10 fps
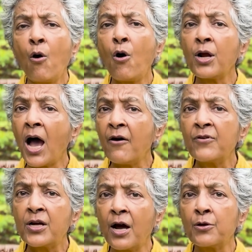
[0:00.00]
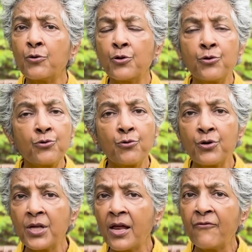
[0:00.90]
or avocado, you
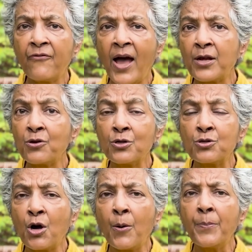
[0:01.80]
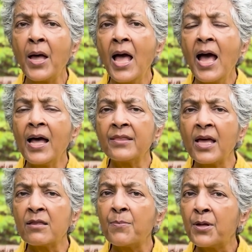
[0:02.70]
don't get fat on top, and
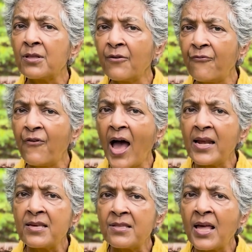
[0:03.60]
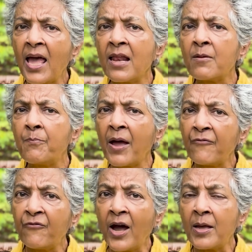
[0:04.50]
that's because the fat is held by
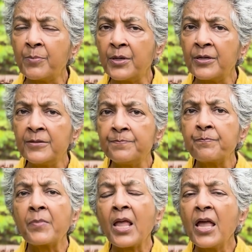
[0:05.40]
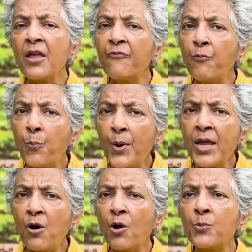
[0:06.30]
fiber. If
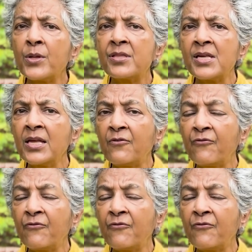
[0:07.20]
we always eat